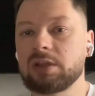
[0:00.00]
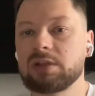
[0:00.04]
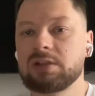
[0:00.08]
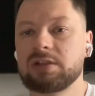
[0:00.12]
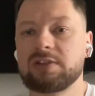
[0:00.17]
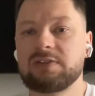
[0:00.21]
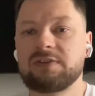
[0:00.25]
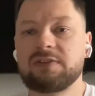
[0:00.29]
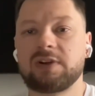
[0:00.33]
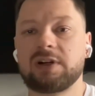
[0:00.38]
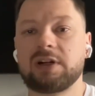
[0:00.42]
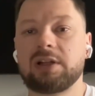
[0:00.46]

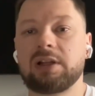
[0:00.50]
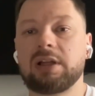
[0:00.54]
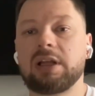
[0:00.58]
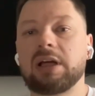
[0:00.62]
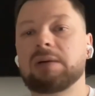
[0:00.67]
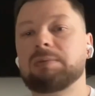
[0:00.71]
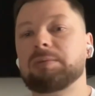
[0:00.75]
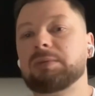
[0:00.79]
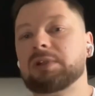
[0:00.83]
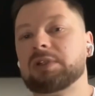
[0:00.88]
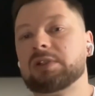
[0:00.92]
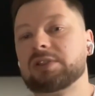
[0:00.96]
DeFi
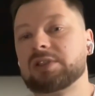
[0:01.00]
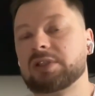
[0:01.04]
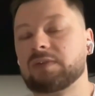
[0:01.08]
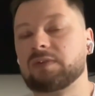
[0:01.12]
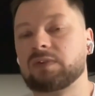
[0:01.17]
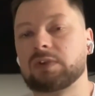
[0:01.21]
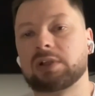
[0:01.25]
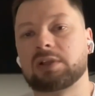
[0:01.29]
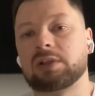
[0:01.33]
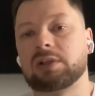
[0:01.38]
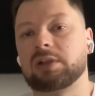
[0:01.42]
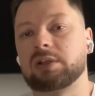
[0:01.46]
Llama,
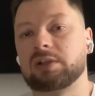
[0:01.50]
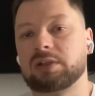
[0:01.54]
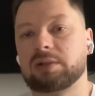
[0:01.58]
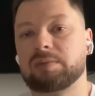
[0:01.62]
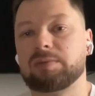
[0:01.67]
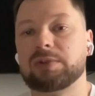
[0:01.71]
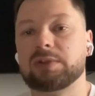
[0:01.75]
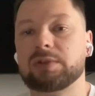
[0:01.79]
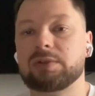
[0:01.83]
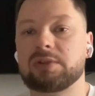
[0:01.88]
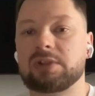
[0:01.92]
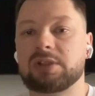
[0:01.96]
something like
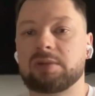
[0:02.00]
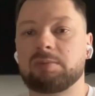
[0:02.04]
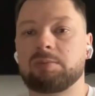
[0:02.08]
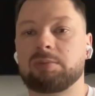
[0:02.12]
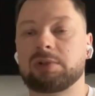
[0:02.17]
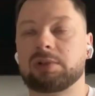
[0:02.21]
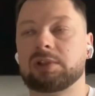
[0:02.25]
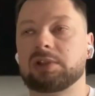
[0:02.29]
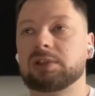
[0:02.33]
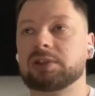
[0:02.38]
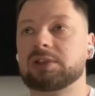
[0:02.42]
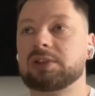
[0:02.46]
community
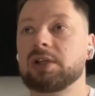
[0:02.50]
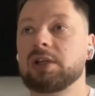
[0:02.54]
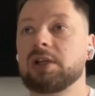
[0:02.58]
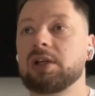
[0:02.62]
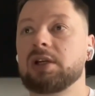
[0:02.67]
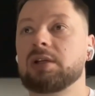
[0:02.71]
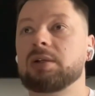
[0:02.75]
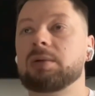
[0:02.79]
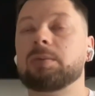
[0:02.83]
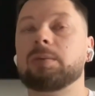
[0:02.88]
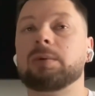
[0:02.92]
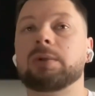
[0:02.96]
build,
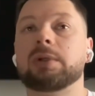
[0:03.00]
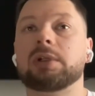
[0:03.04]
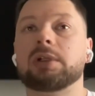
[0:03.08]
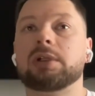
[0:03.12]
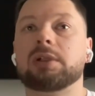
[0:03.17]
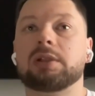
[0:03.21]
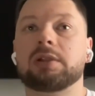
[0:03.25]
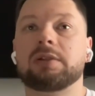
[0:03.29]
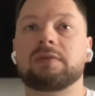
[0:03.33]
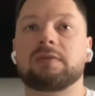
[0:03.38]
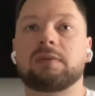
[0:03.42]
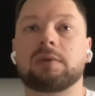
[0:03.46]

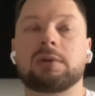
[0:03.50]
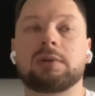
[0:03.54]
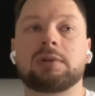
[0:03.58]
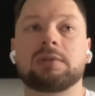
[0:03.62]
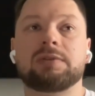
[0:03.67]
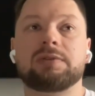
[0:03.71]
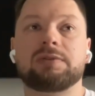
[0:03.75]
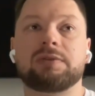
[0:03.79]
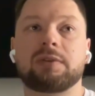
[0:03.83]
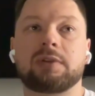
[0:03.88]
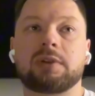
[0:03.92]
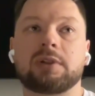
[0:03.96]
will
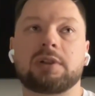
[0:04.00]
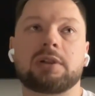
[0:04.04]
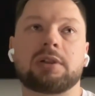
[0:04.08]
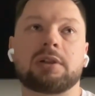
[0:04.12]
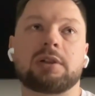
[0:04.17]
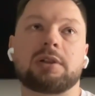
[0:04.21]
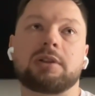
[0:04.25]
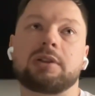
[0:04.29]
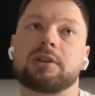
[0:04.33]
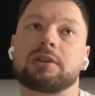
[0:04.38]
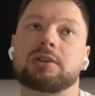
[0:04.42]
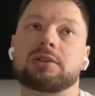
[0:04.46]
evolve
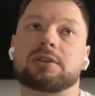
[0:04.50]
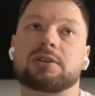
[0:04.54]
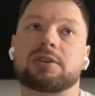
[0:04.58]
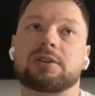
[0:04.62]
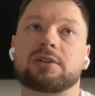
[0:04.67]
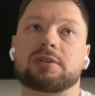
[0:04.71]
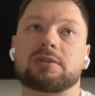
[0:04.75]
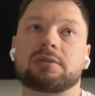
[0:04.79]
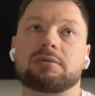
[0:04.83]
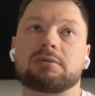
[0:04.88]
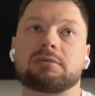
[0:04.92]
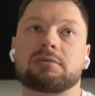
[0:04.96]

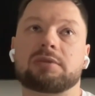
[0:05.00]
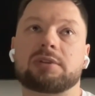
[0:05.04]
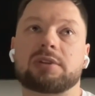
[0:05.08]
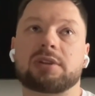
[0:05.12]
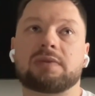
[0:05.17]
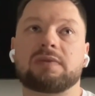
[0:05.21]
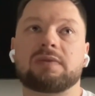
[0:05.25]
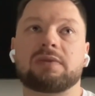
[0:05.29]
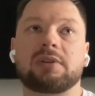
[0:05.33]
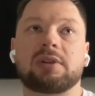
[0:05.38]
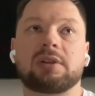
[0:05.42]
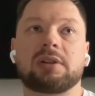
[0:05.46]
into
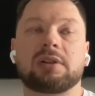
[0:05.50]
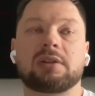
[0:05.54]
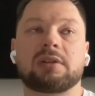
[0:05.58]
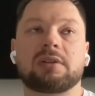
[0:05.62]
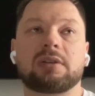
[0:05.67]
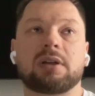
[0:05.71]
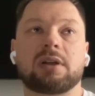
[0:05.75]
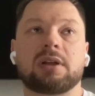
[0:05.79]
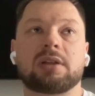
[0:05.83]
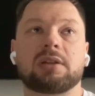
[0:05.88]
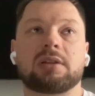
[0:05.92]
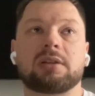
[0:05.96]
something
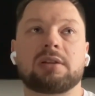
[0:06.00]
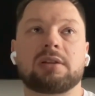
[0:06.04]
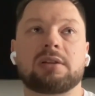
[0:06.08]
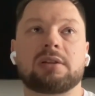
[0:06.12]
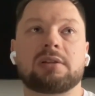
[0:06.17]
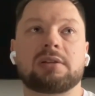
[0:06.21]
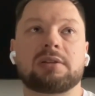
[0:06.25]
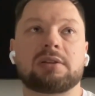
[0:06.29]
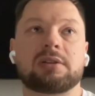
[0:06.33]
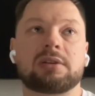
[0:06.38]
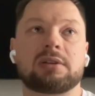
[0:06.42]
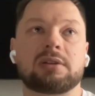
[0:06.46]
that
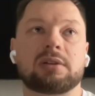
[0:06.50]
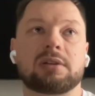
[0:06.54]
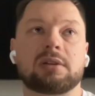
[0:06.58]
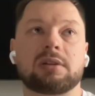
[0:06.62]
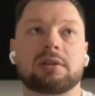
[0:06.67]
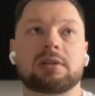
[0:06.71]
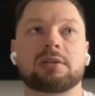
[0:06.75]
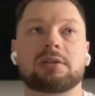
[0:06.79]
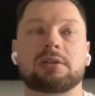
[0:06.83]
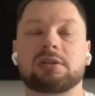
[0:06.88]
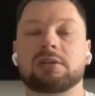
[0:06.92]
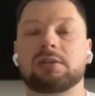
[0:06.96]
is
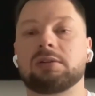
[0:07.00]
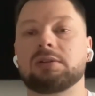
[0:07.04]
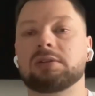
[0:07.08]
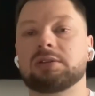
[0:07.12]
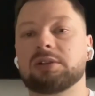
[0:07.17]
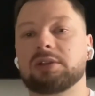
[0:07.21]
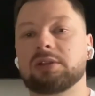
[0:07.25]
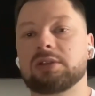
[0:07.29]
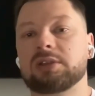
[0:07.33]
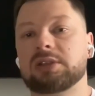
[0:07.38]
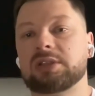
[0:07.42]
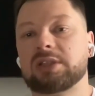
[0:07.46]
sold
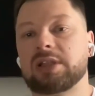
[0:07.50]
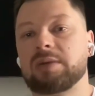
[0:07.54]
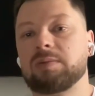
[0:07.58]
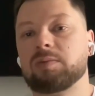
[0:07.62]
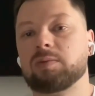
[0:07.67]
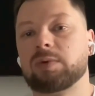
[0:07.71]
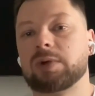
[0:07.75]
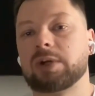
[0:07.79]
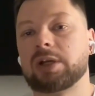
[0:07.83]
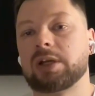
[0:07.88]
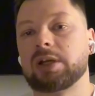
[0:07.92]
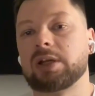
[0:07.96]
in the
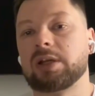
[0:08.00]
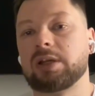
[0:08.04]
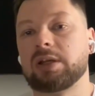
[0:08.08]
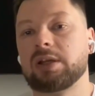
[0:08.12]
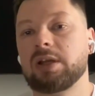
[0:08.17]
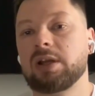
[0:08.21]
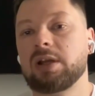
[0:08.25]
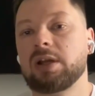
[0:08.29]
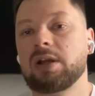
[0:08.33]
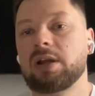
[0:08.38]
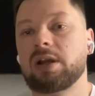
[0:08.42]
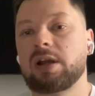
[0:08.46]
same way
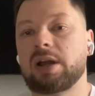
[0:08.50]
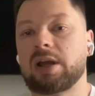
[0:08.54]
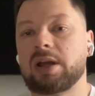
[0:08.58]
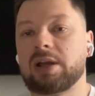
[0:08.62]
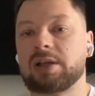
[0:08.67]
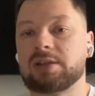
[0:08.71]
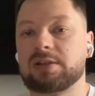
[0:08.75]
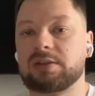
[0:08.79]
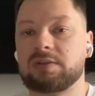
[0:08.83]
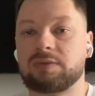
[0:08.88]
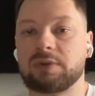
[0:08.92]
as